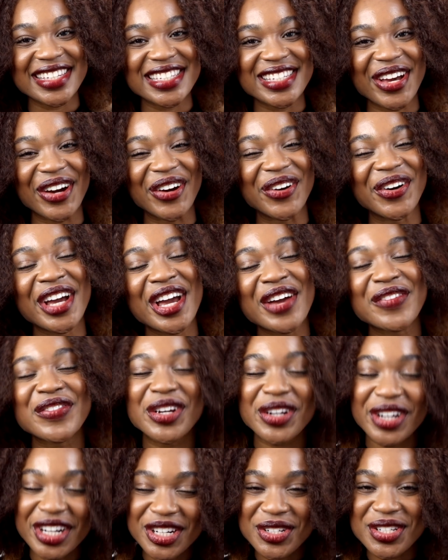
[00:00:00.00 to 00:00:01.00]
So if
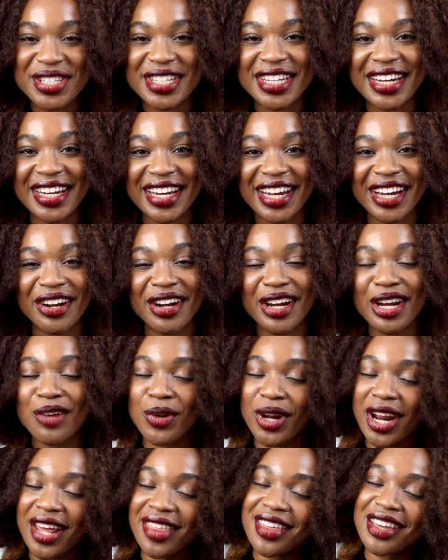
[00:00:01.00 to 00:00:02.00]
you're interested in hearing
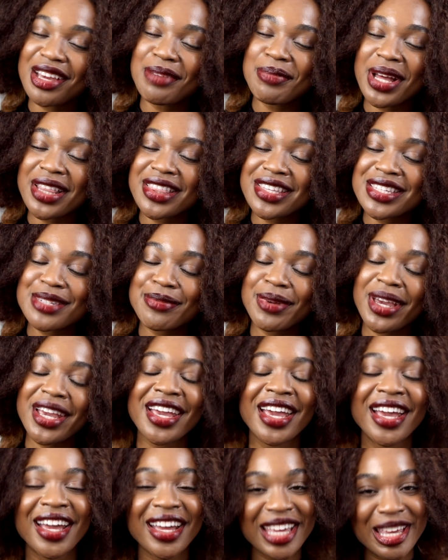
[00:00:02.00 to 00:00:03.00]
what I think about this
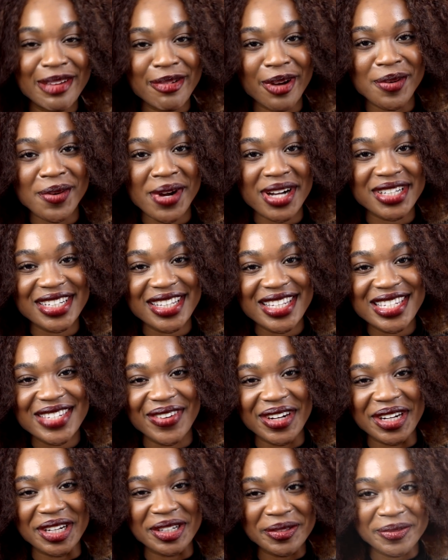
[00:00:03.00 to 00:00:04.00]
wig, keep on watching this
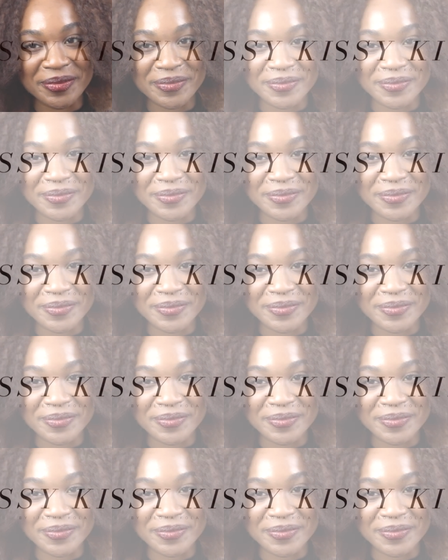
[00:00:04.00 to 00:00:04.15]
video.